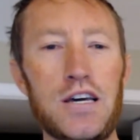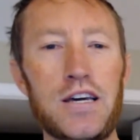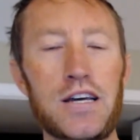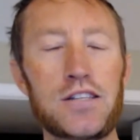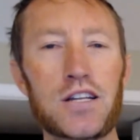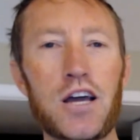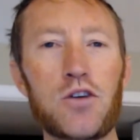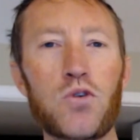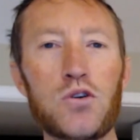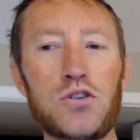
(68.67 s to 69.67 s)
It's a light
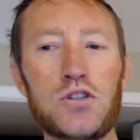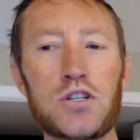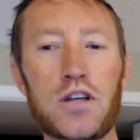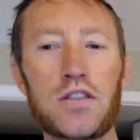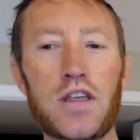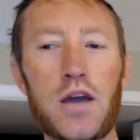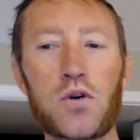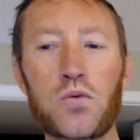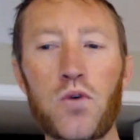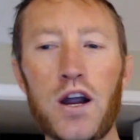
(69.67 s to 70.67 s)
roast, and they were
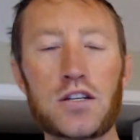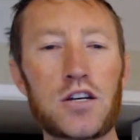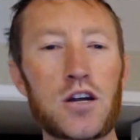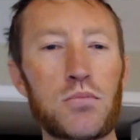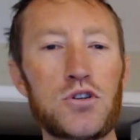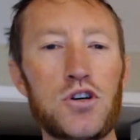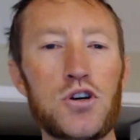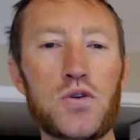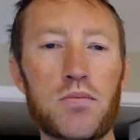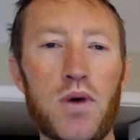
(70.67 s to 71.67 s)
ranked number
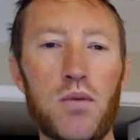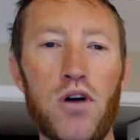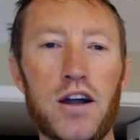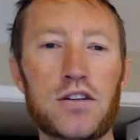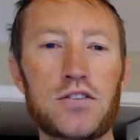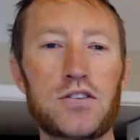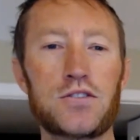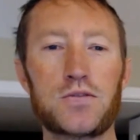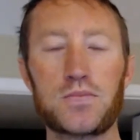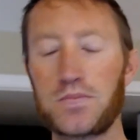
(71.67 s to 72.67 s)
2 in my
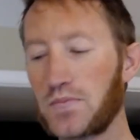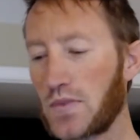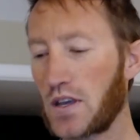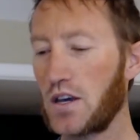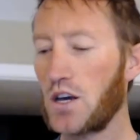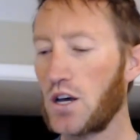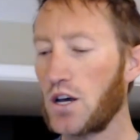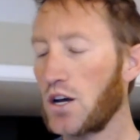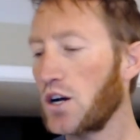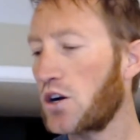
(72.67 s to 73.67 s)
brackets.
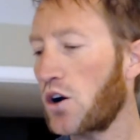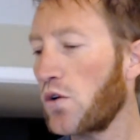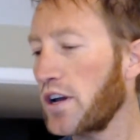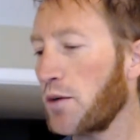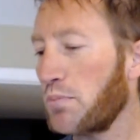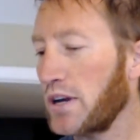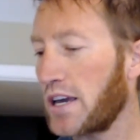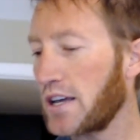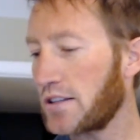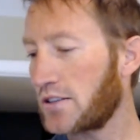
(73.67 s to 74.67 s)
Going up
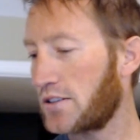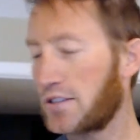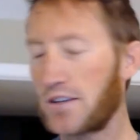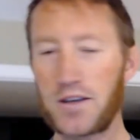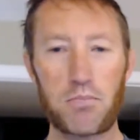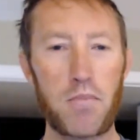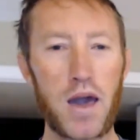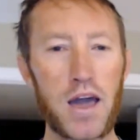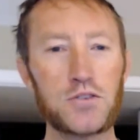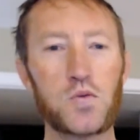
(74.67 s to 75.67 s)
against
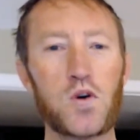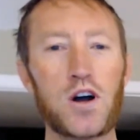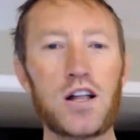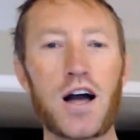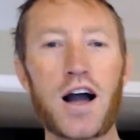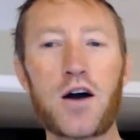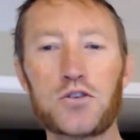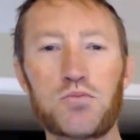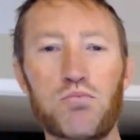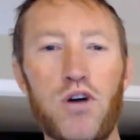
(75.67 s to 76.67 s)
Maxwell House
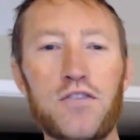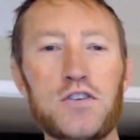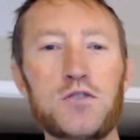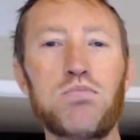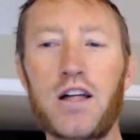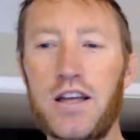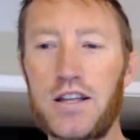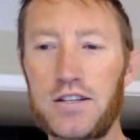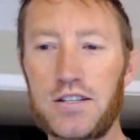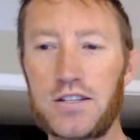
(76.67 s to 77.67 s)
Breakfast Blend.